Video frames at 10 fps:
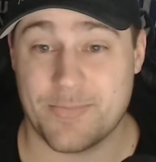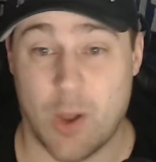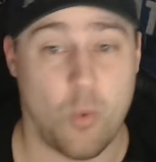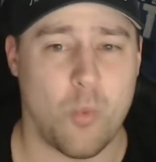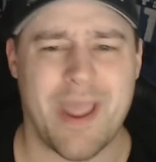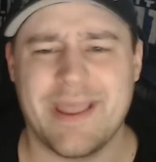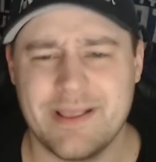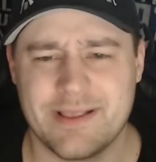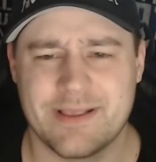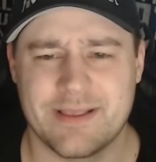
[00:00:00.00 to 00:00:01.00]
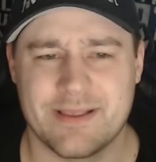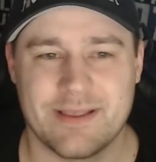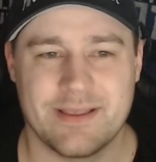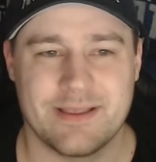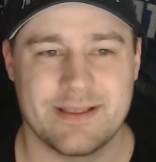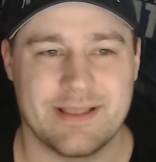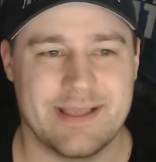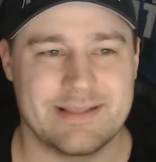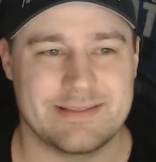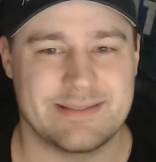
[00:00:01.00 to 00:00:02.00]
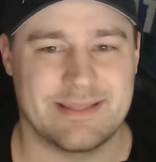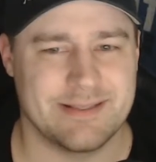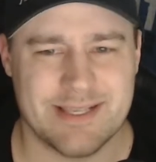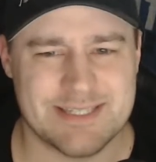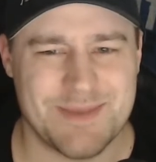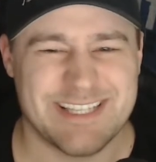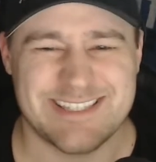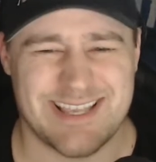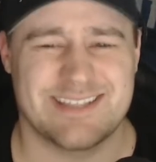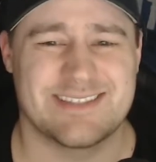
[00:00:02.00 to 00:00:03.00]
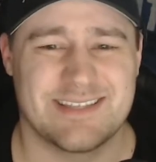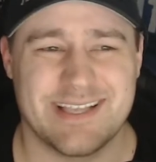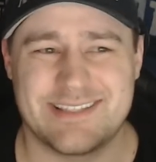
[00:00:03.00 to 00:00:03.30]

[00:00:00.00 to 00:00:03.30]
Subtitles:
away, it doesn't make sense.